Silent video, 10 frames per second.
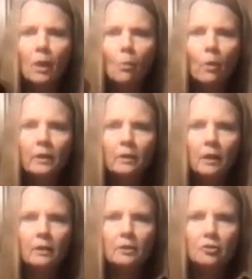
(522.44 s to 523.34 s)
one
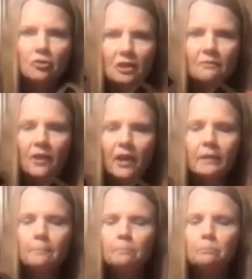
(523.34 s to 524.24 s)
kind is just
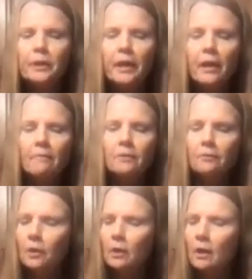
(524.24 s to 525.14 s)
fine, but I have
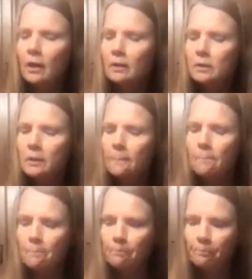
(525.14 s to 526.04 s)
different kinds.
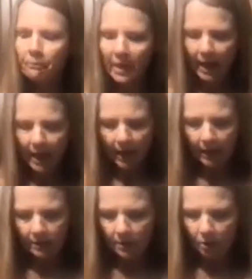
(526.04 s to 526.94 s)

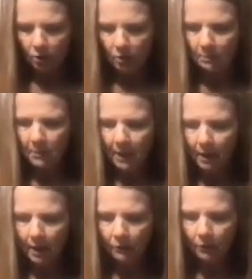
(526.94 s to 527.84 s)
And you can
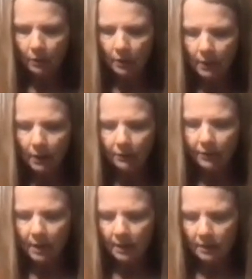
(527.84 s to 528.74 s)
make other little
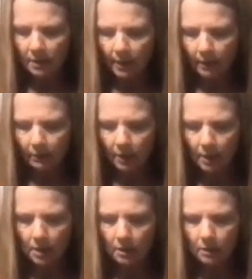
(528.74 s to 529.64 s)
things like
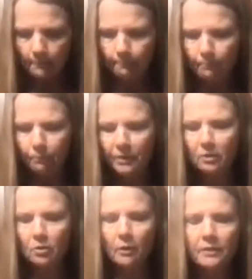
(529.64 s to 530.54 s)
these.
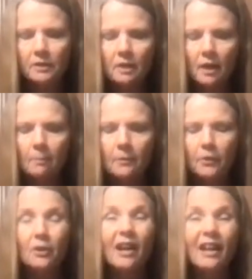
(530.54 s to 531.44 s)
These are all the same, and
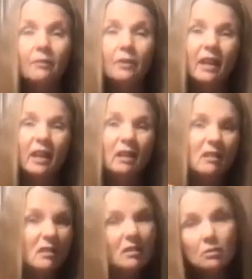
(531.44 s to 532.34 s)
they're kind of like a
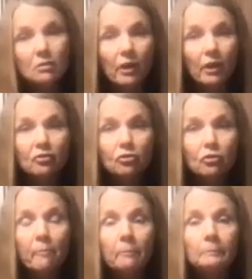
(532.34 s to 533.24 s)
Nissel's
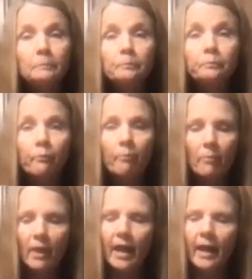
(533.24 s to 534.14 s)
Crunch.
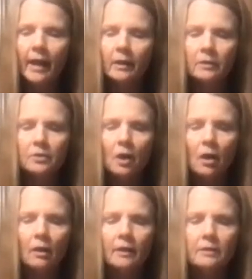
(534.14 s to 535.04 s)
And
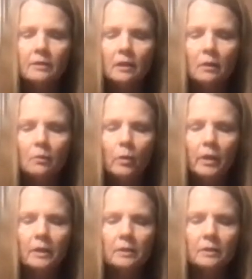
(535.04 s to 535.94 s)
all I did
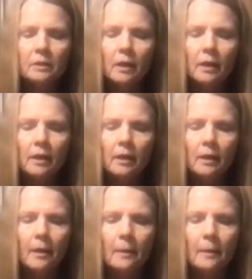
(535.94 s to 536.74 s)
was I